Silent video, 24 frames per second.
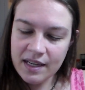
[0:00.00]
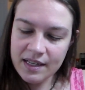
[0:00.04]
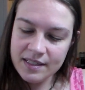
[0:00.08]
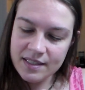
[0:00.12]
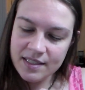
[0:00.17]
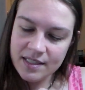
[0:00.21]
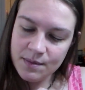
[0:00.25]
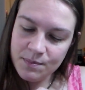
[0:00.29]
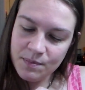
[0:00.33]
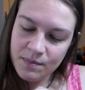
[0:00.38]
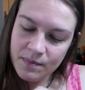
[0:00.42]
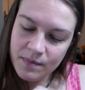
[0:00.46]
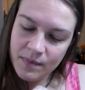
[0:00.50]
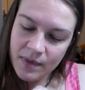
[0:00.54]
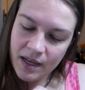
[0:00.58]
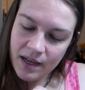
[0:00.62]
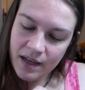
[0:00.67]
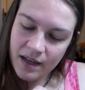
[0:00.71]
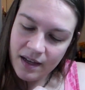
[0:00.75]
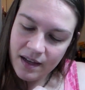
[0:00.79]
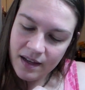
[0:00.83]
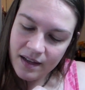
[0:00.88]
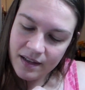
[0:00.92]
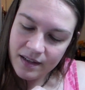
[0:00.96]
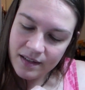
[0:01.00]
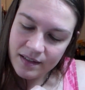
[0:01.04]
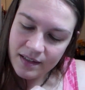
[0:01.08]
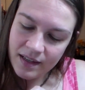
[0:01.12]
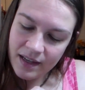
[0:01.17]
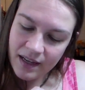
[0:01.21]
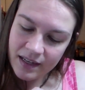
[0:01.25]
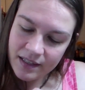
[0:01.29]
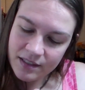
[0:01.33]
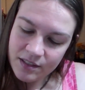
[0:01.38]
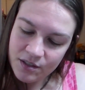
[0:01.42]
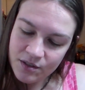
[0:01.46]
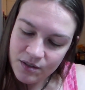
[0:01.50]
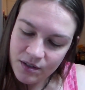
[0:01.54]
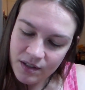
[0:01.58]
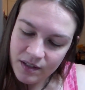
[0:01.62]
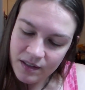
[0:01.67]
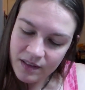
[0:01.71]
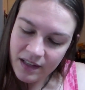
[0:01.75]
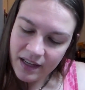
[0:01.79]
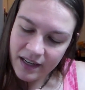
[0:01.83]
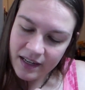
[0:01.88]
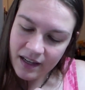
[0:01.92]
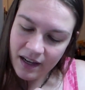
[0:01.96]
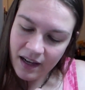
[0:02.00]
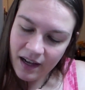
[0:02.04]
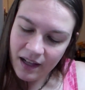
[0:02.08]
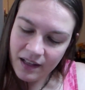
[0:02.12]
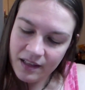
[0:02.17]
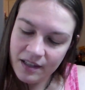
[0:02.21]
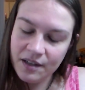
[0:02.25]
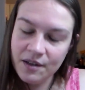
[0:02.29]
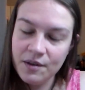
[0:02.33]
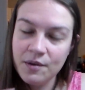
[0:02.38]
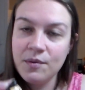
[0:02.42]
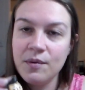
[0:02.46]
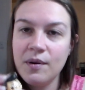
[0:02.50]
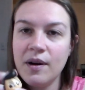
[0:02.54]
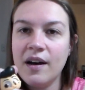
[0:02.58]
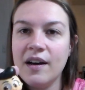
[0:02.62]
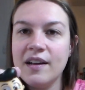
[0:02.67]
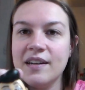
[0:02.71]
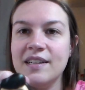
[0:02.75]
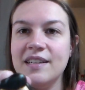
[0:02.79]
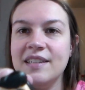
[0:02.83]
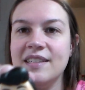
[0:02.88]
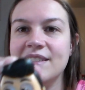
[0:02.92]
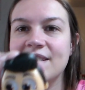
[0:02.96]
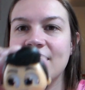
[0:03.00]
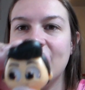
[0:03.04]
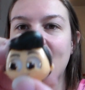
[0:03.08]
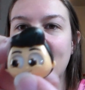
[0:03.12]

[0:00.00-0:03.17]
got some extra like hollow on his